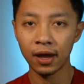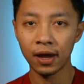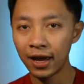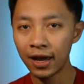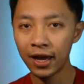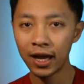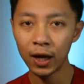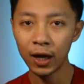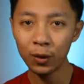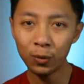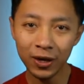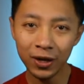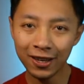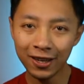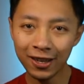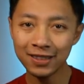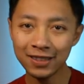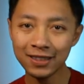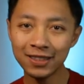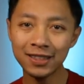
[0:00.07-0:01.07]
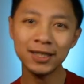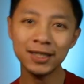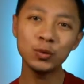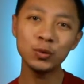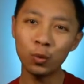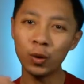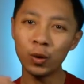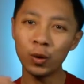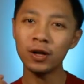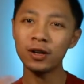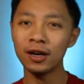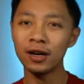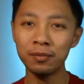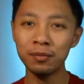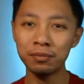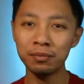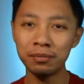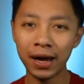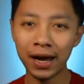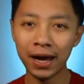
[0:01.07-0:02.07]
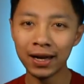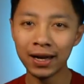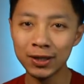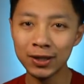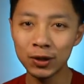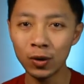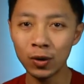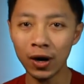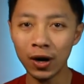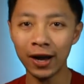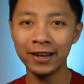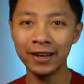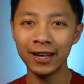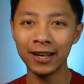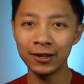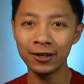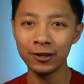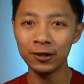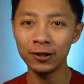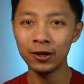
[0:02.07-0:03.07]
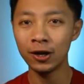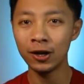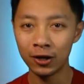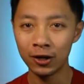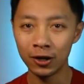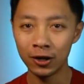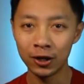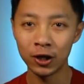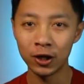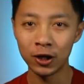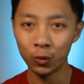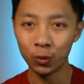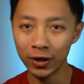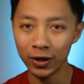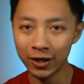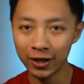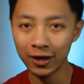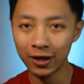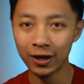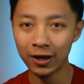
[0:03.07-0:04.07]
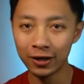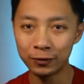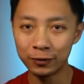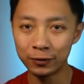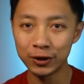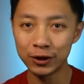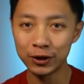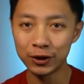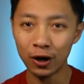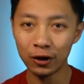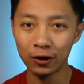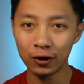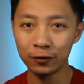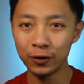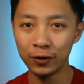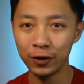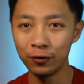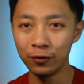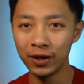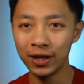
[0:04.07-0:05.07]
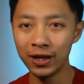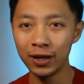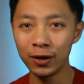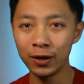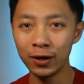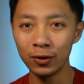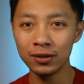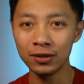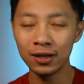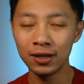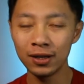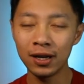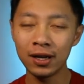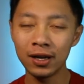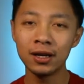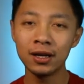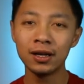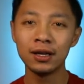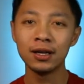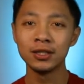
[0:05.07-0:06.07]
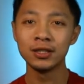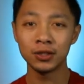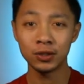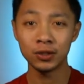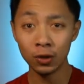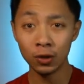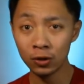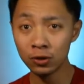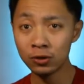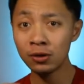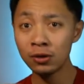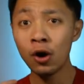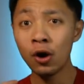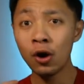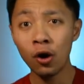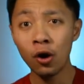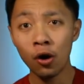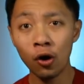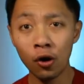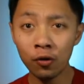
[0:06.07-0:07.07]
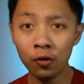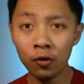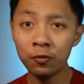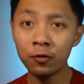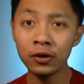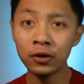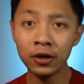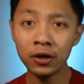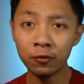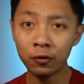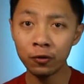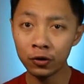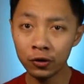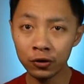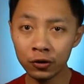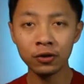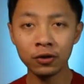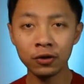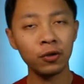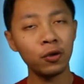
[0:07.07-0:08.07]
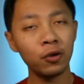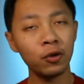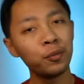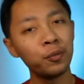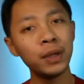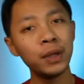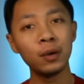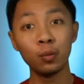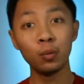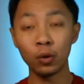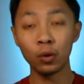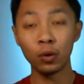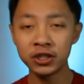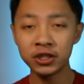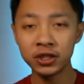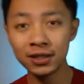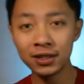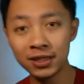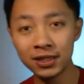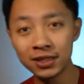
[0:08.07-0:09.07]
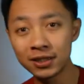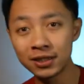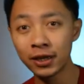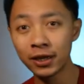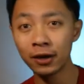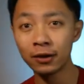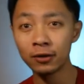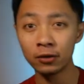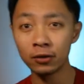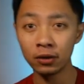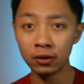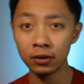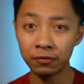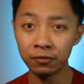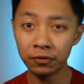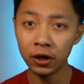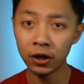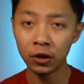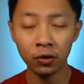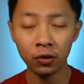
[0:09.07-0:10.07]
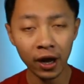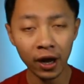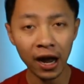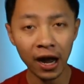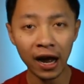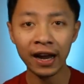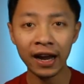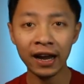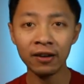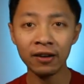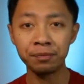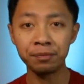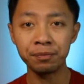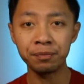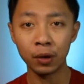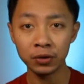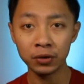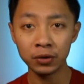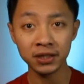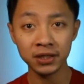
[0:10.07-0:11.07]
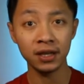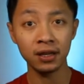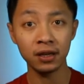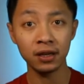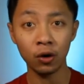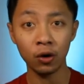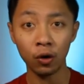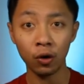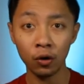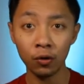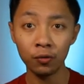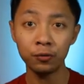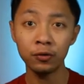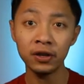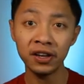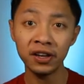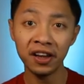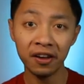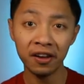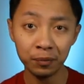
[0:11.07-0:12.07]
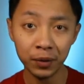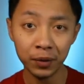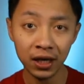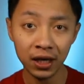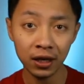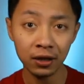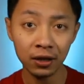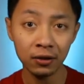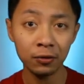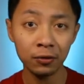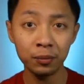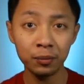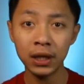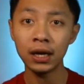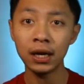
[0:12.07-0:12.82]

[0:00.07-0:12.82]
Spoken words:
Hey Wiki Hunters, welcome back to another The Wiki Hunt photography video. So hopefully for those of you who've been watching this channel, the video that I have posted hopefully have been either been